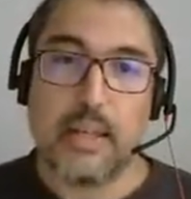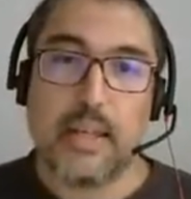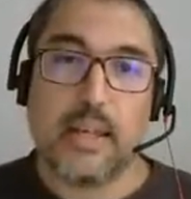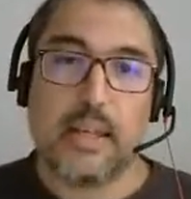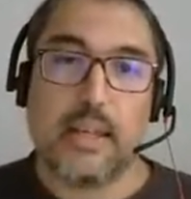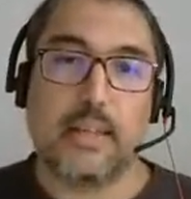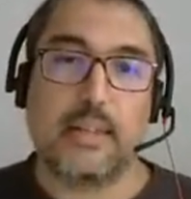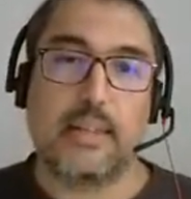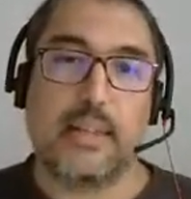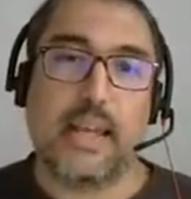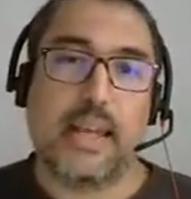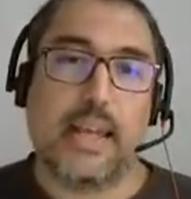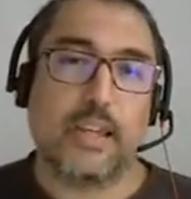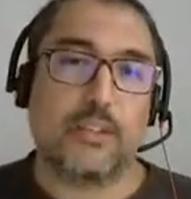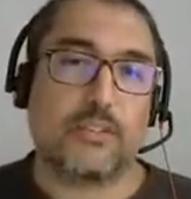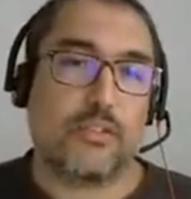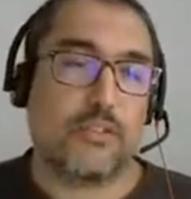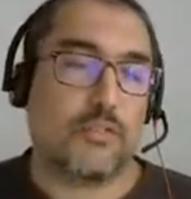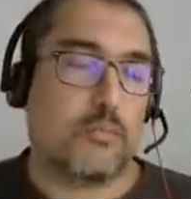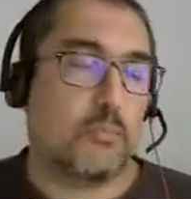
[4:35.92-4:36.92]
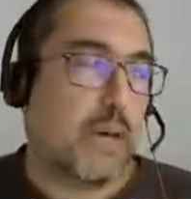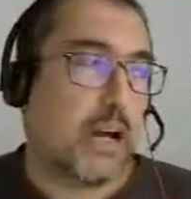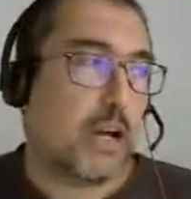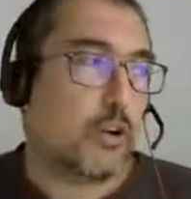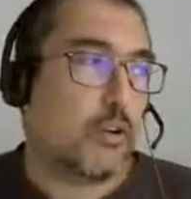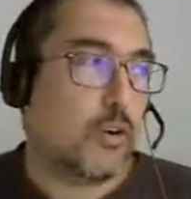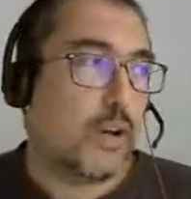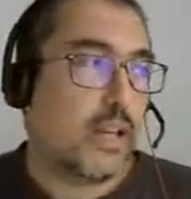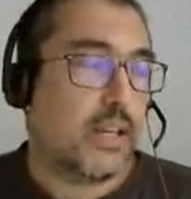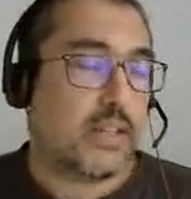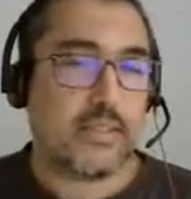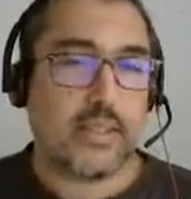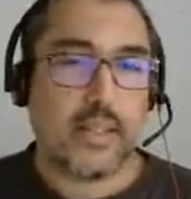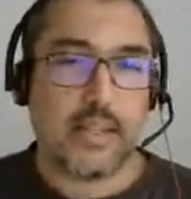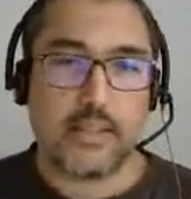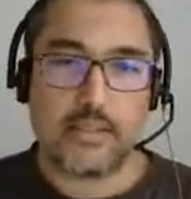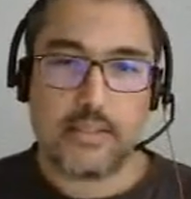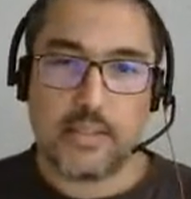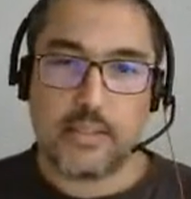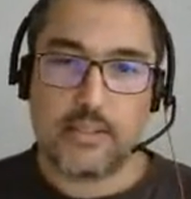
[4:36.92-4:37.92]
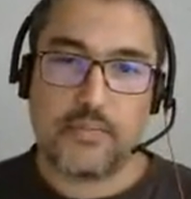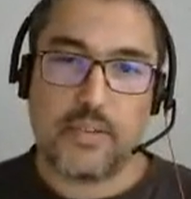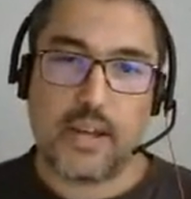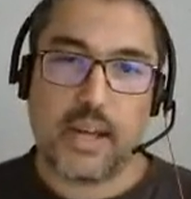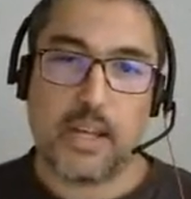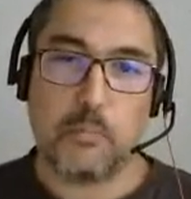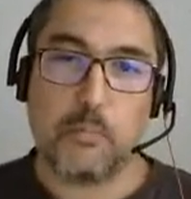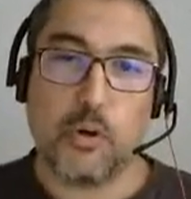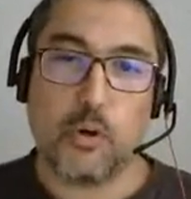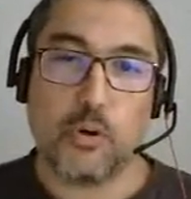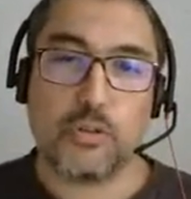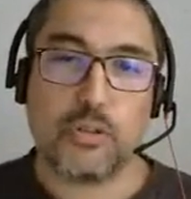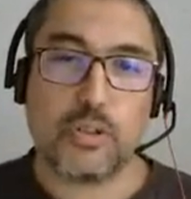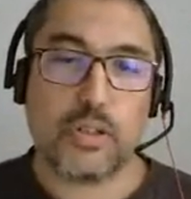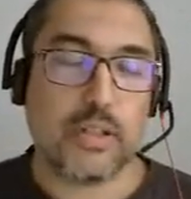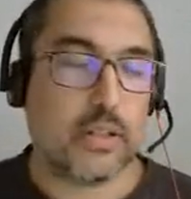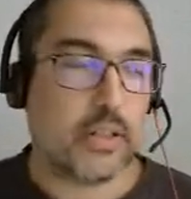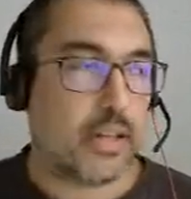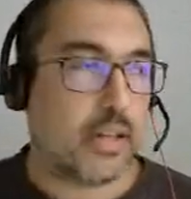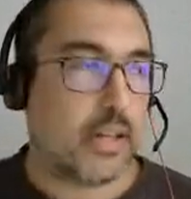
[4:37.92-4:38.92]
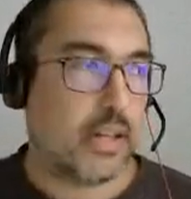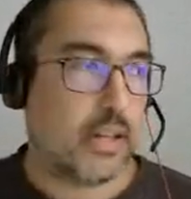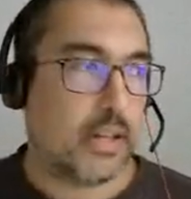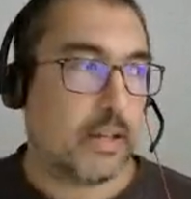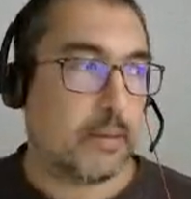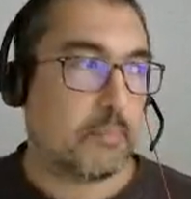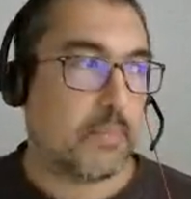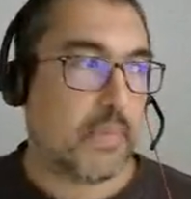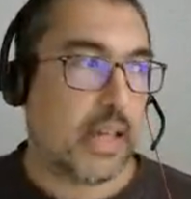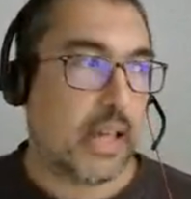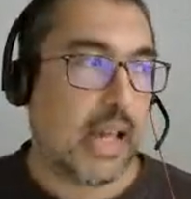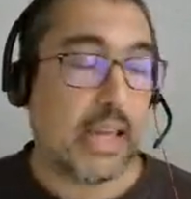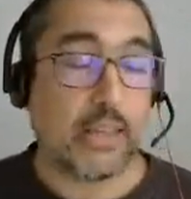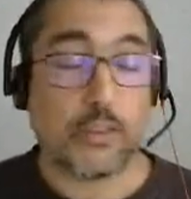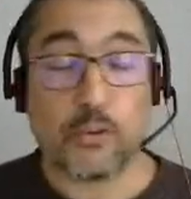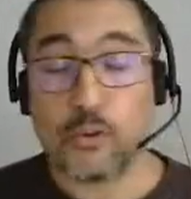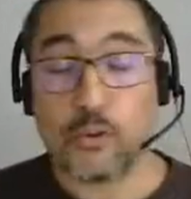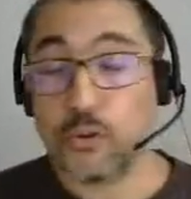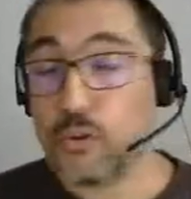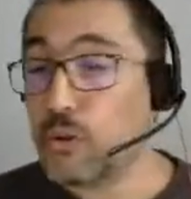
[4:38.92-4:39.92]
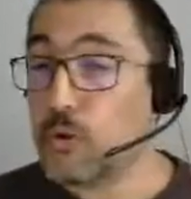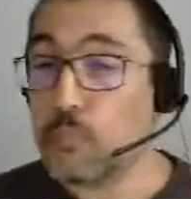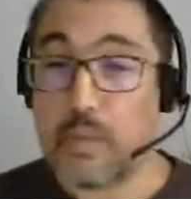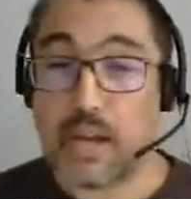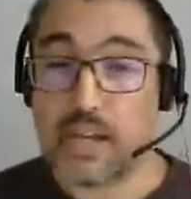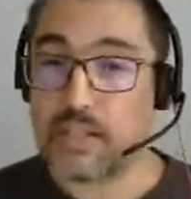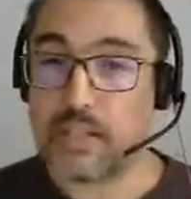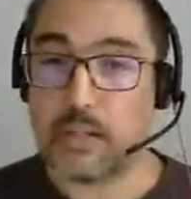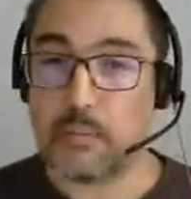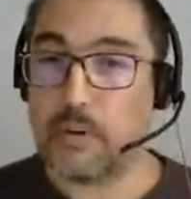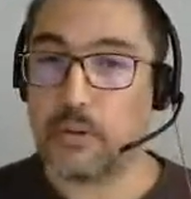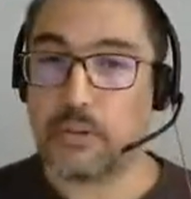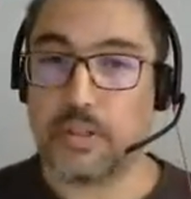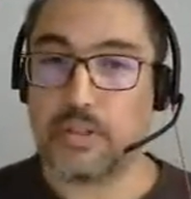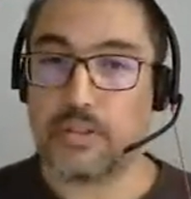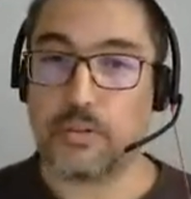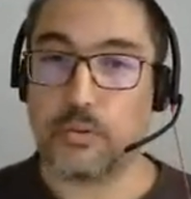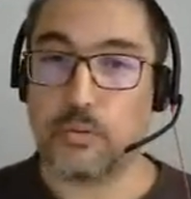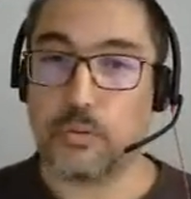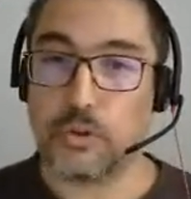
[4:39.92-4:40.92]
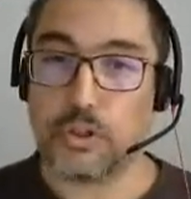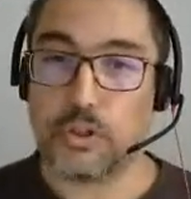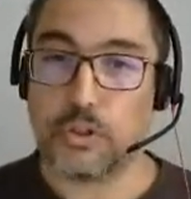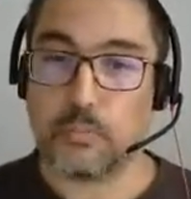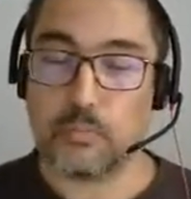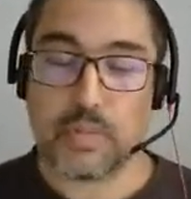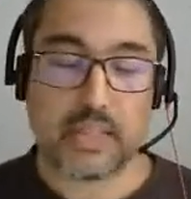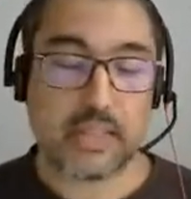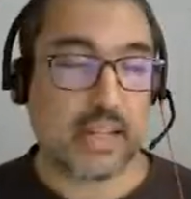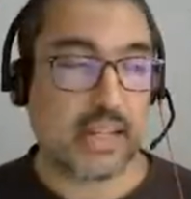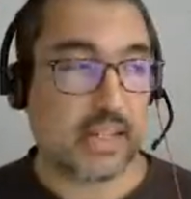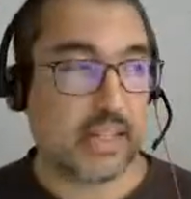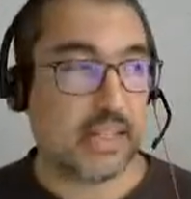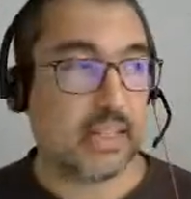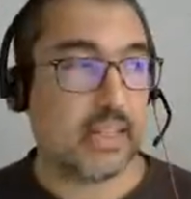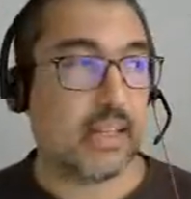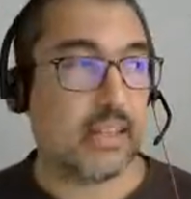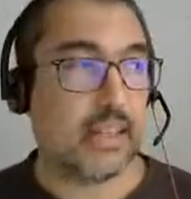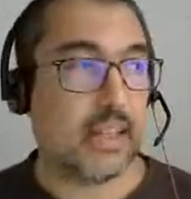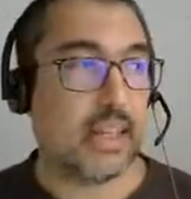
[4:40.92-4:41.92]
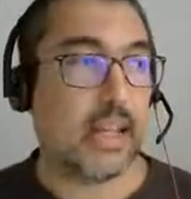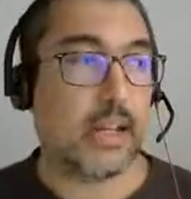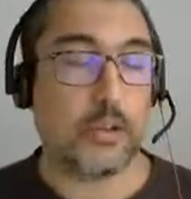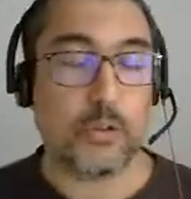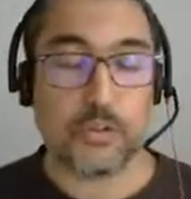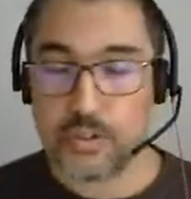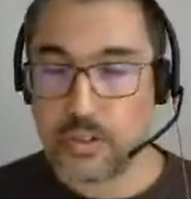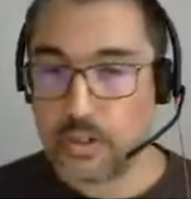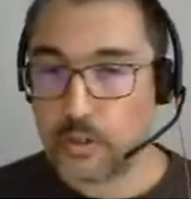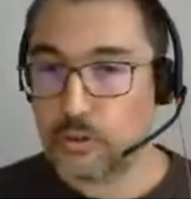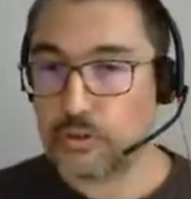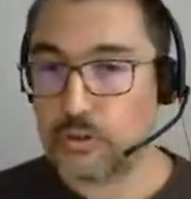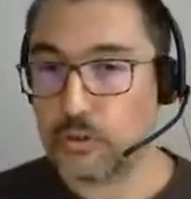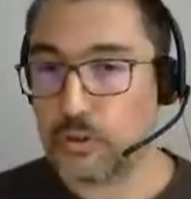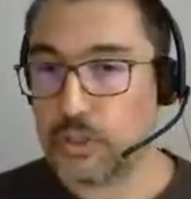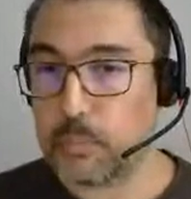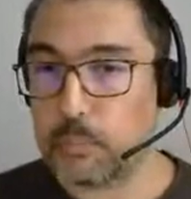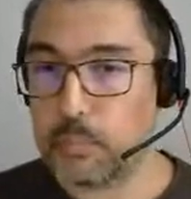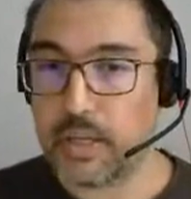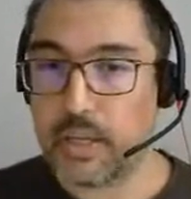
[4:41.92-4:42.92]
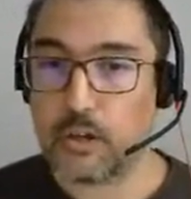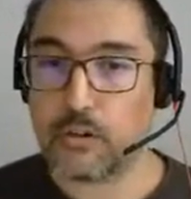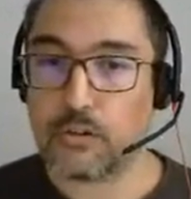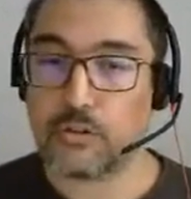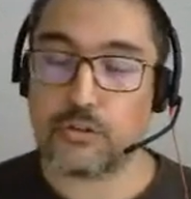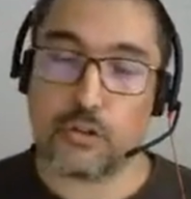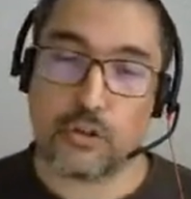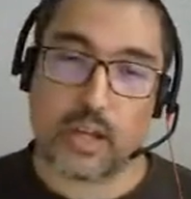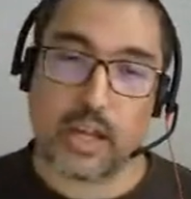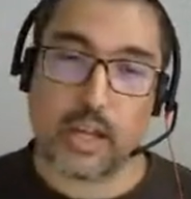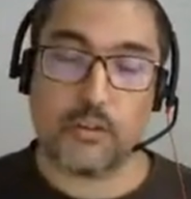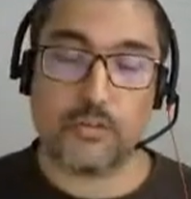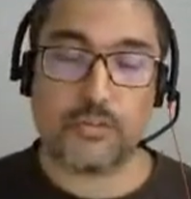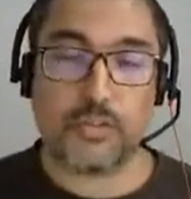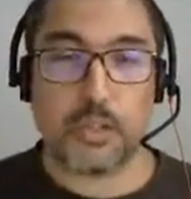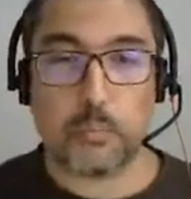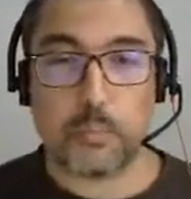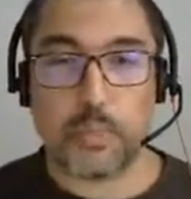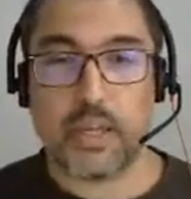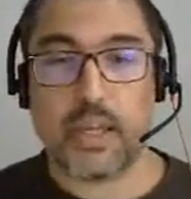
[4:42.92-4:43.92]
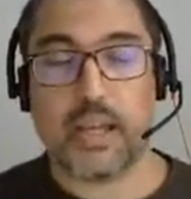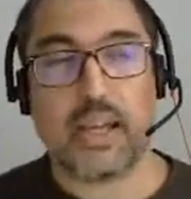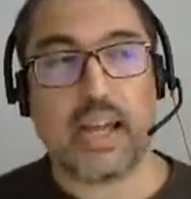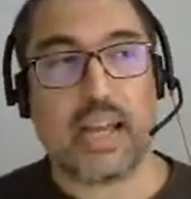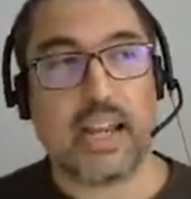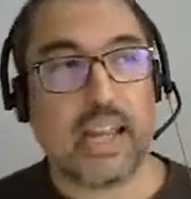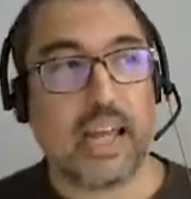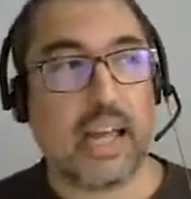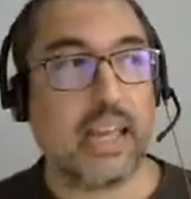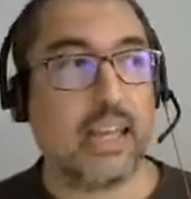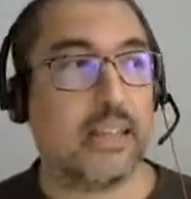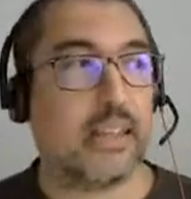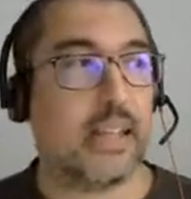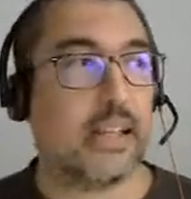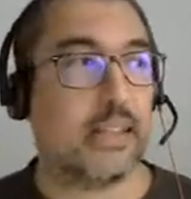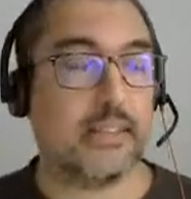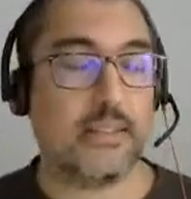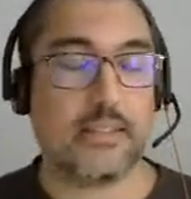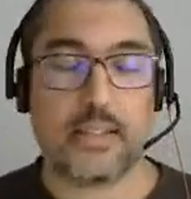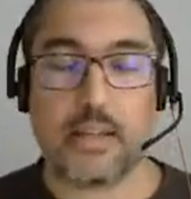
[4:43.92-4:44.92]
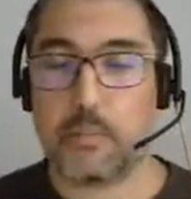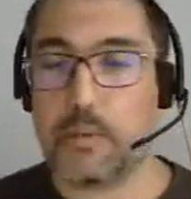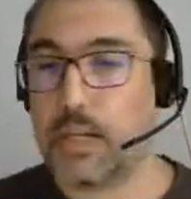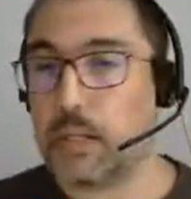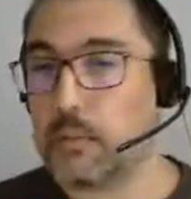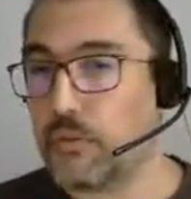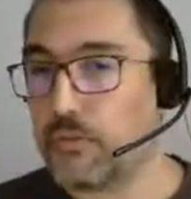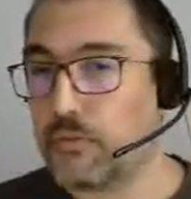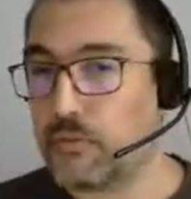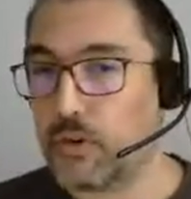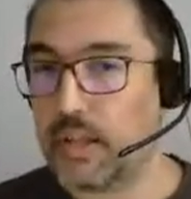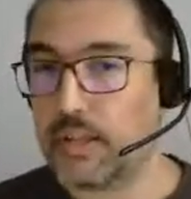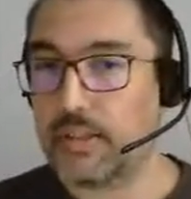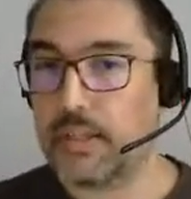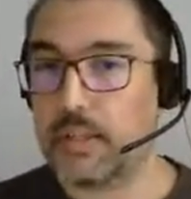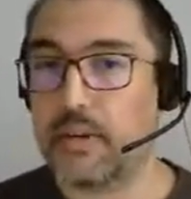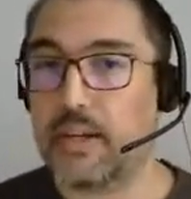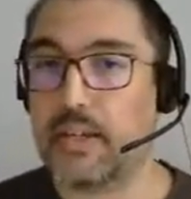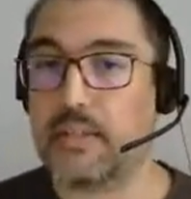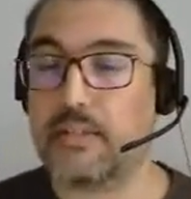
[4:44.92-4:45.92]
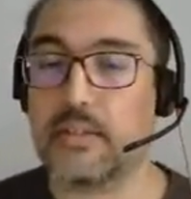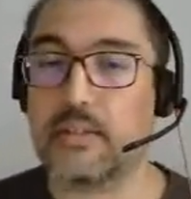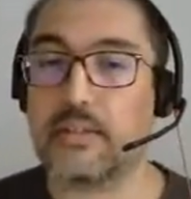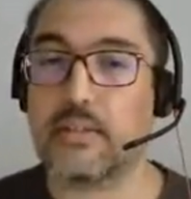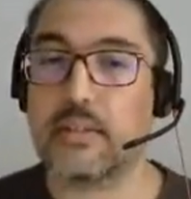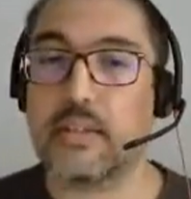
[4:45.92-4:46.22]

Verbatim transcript: In the case of macOS, there is this FileVault. Um, I don't know much about this solution, but I read that they are using also TPM or some kind of TPM alike that is available for end devices.